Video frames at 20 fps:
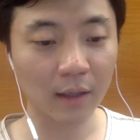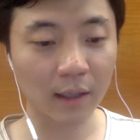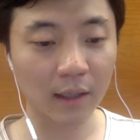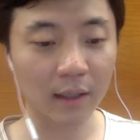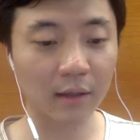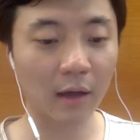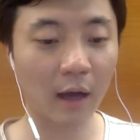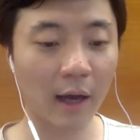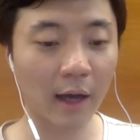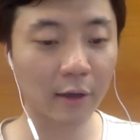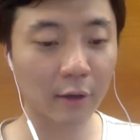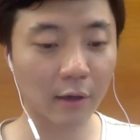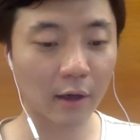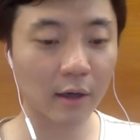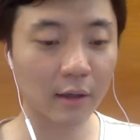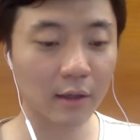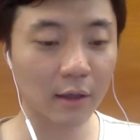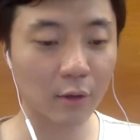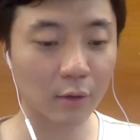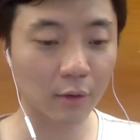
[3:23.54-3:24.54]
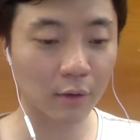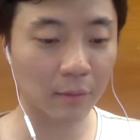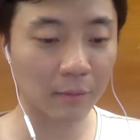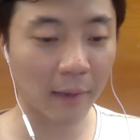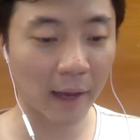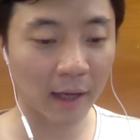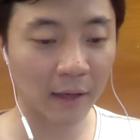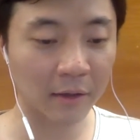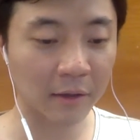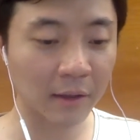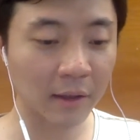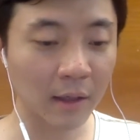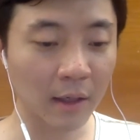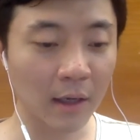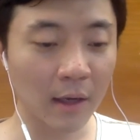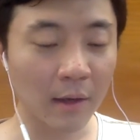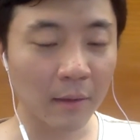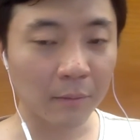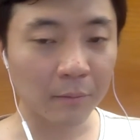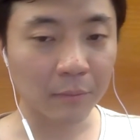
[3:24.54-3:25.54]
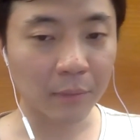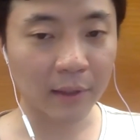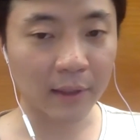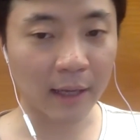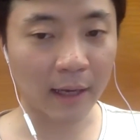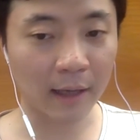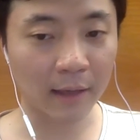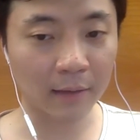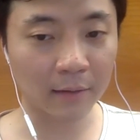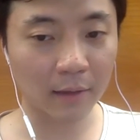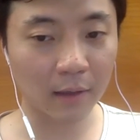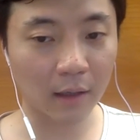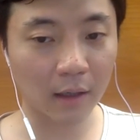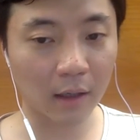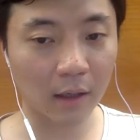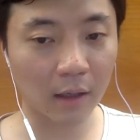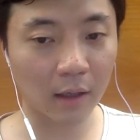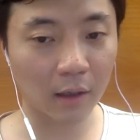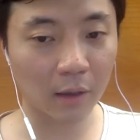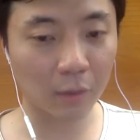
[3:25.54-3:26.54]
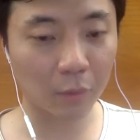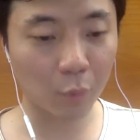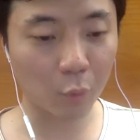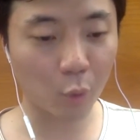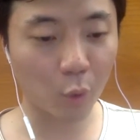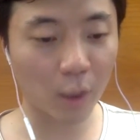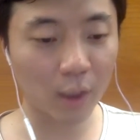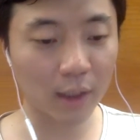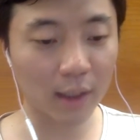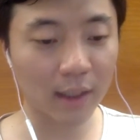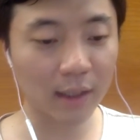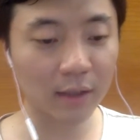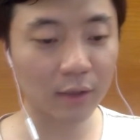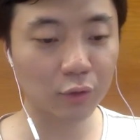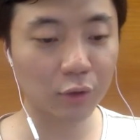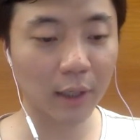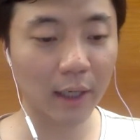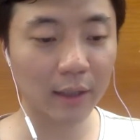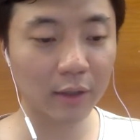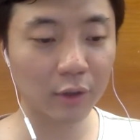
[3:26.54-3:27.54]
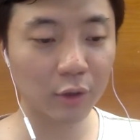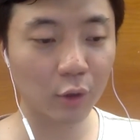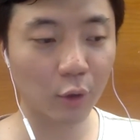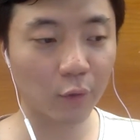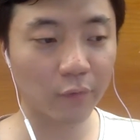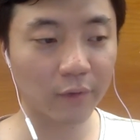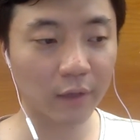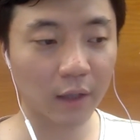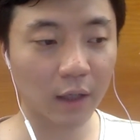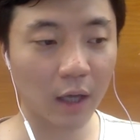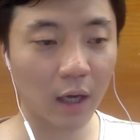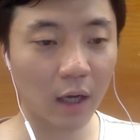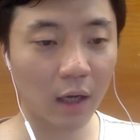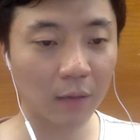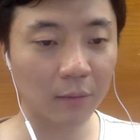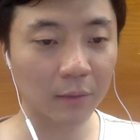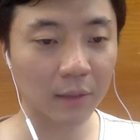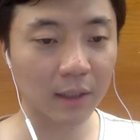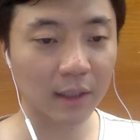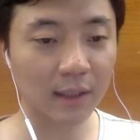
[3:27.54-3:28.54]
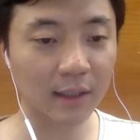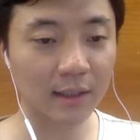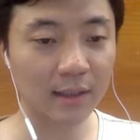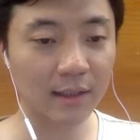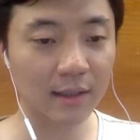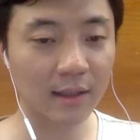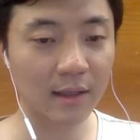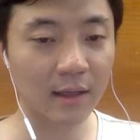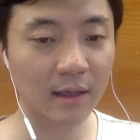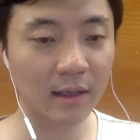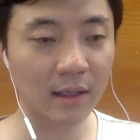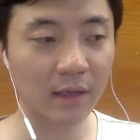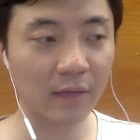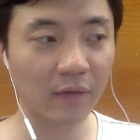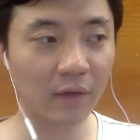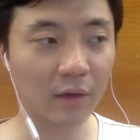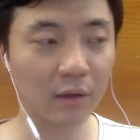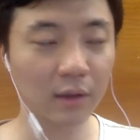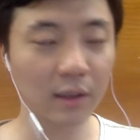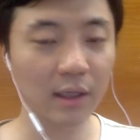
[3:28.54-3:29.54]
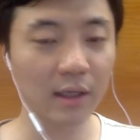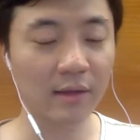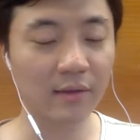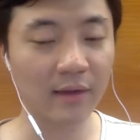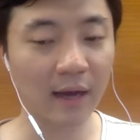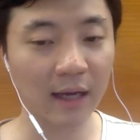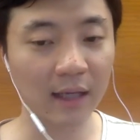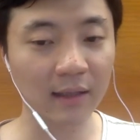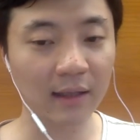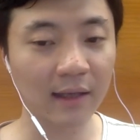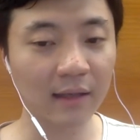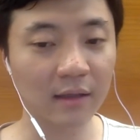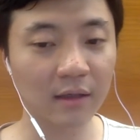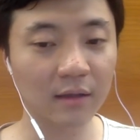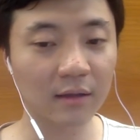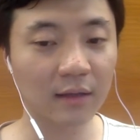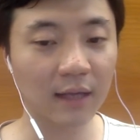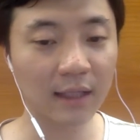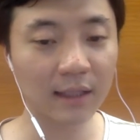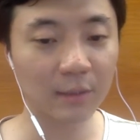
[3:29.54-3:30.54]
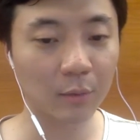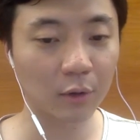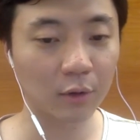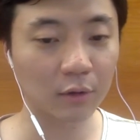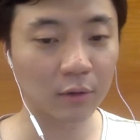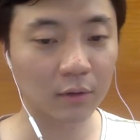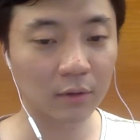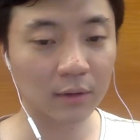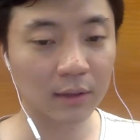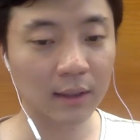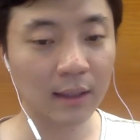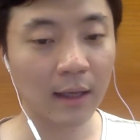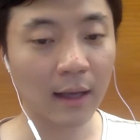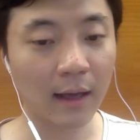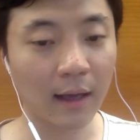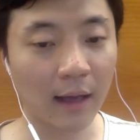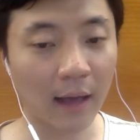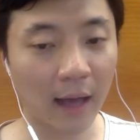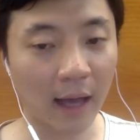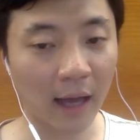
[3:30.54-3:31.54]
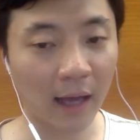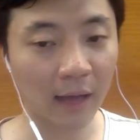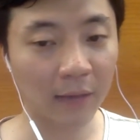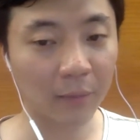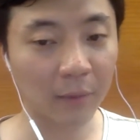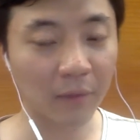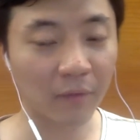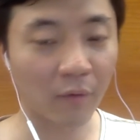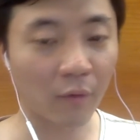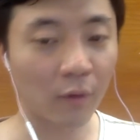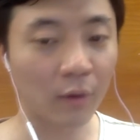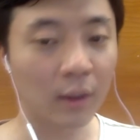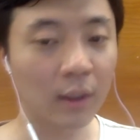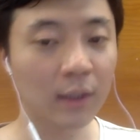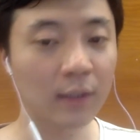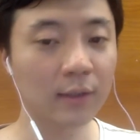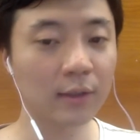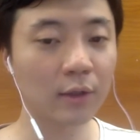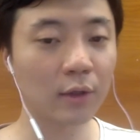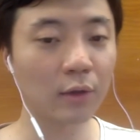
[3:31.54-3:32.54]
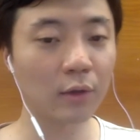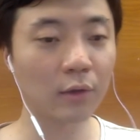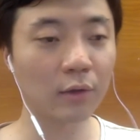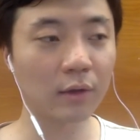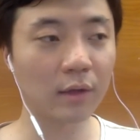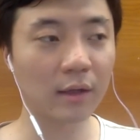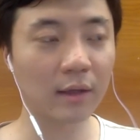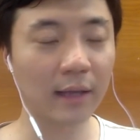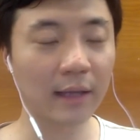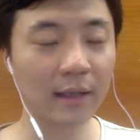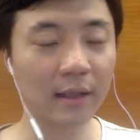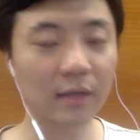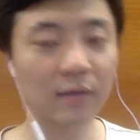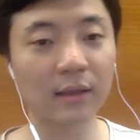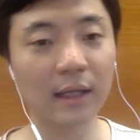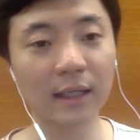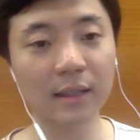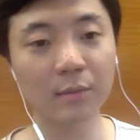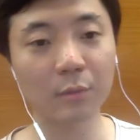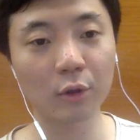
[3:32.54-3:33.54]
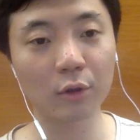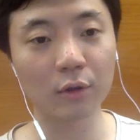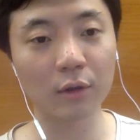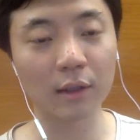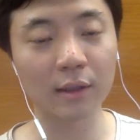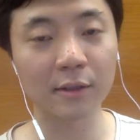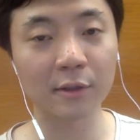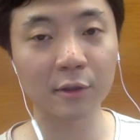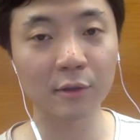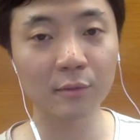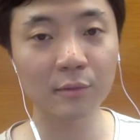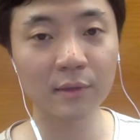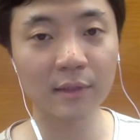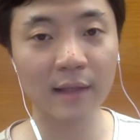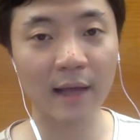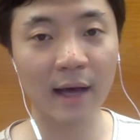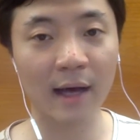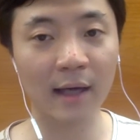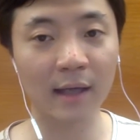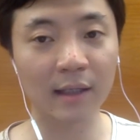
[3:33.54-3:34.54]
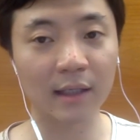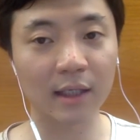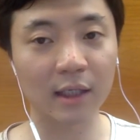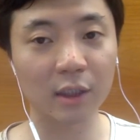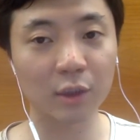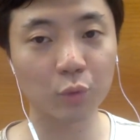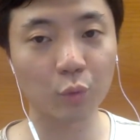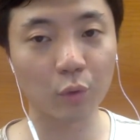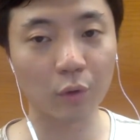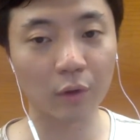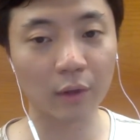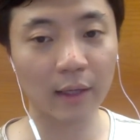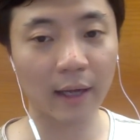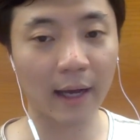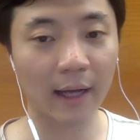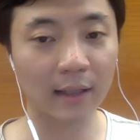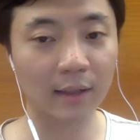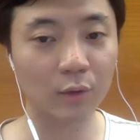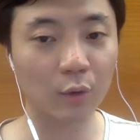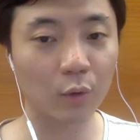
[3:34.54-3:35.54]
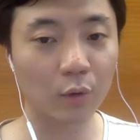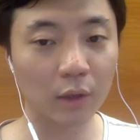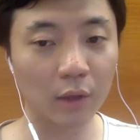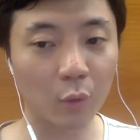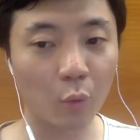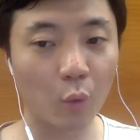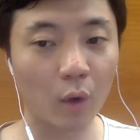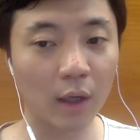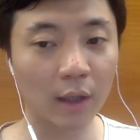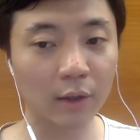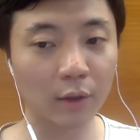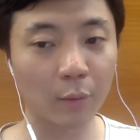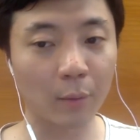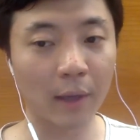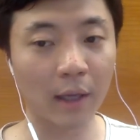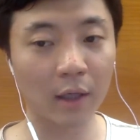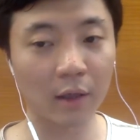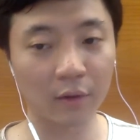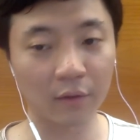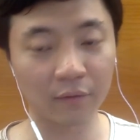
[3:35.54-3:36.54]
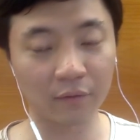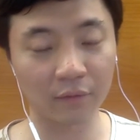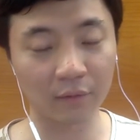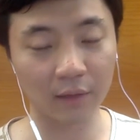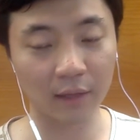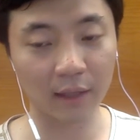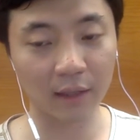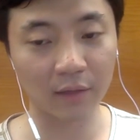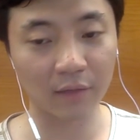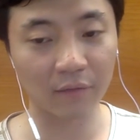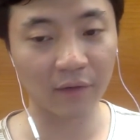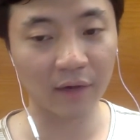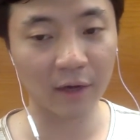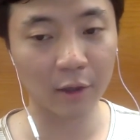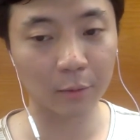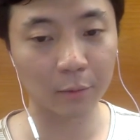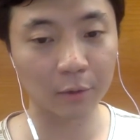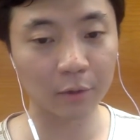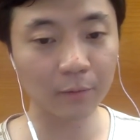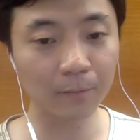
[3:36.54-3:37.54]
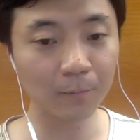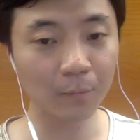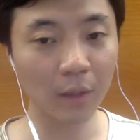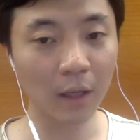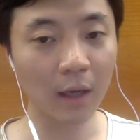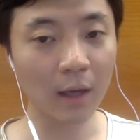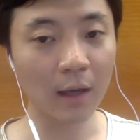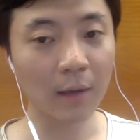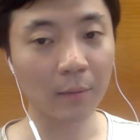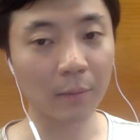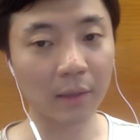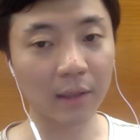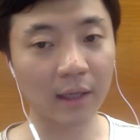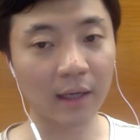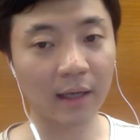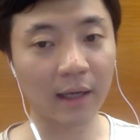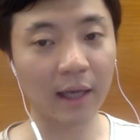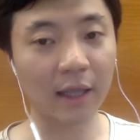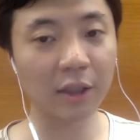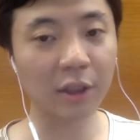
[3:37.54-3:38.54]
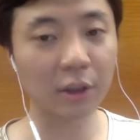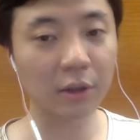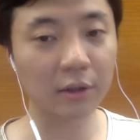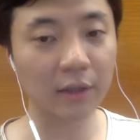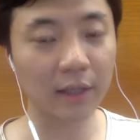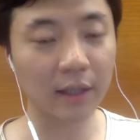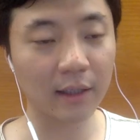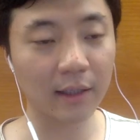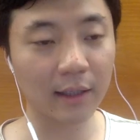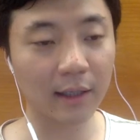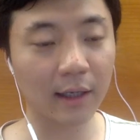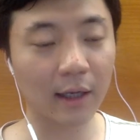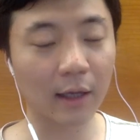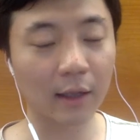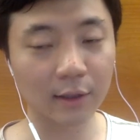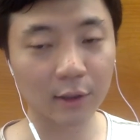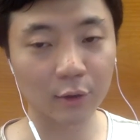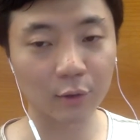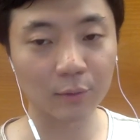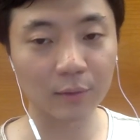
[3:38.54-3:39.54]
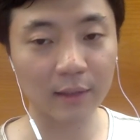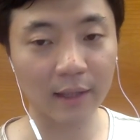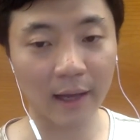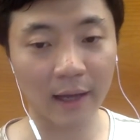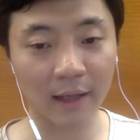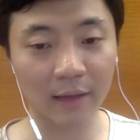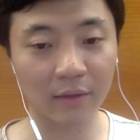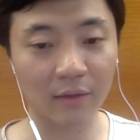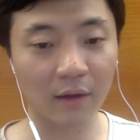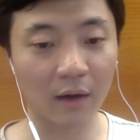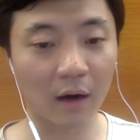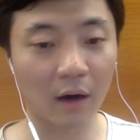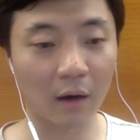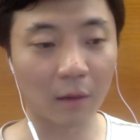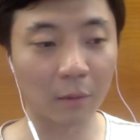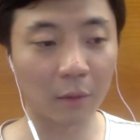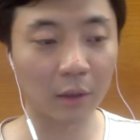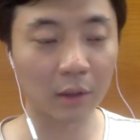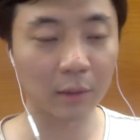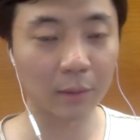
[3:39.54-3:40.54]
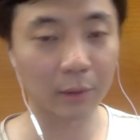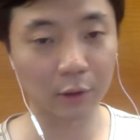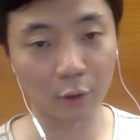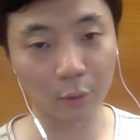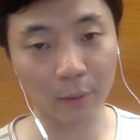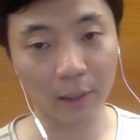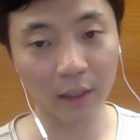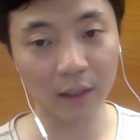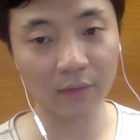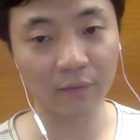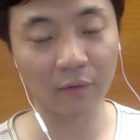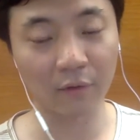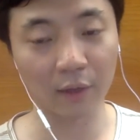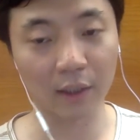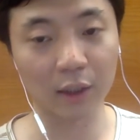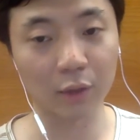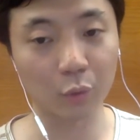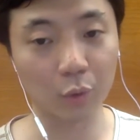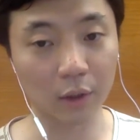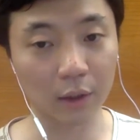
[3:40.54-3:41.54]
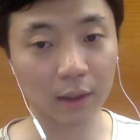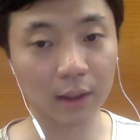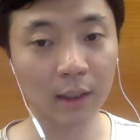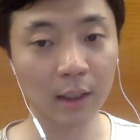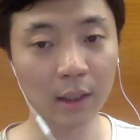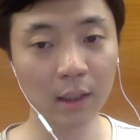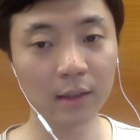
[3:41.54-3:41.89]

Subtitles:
in hierarchical manner, but then what it tried to overcome is the difficulty that latent class models had before. So the latent class model assumes that each word has only one domain of latent variable, but then HLTL assumes that there are multiple domains for each word.